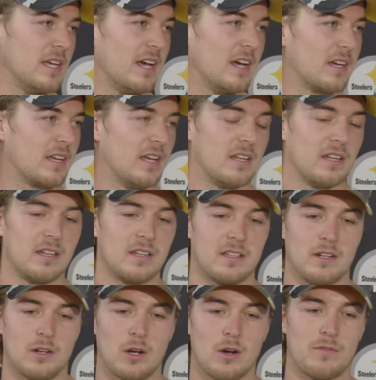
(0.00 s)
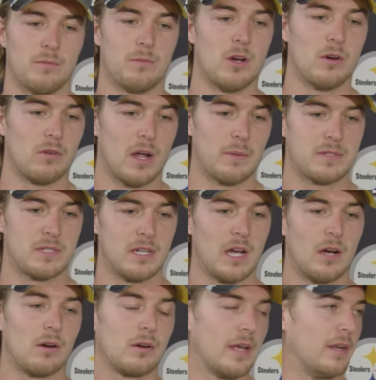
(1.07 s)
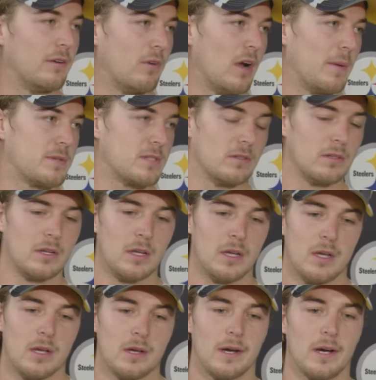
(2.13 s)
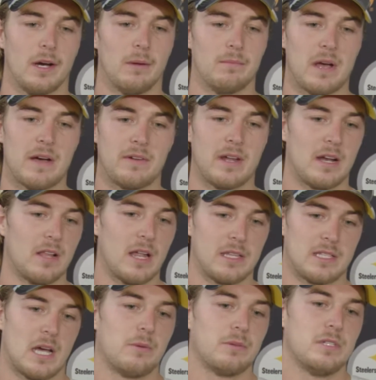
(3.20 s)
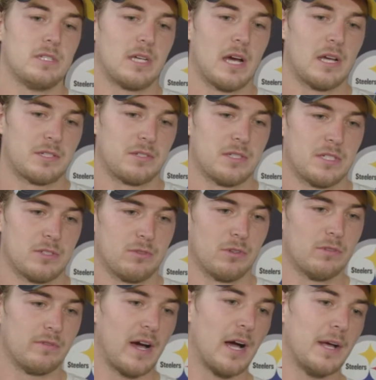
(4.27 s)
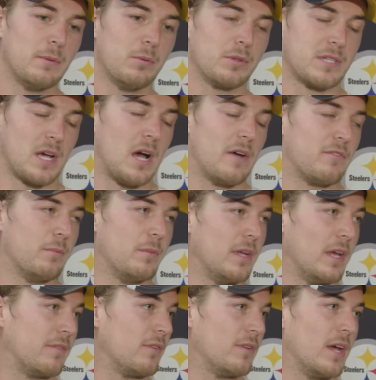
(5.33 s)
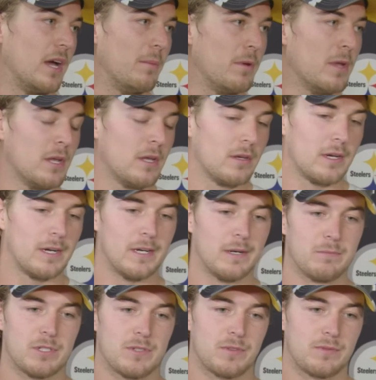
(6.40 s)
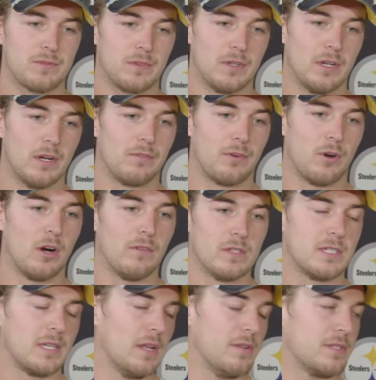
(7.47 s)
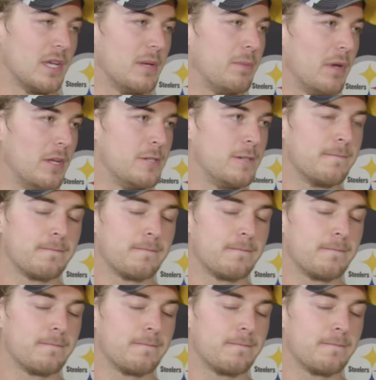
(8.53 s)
yeah, getting you know going from no reps to now getting reps and um, haven't had a lot of time with these guys, so this is real valuable time for me and for them. Um, just you know, for all of us to get on the same page.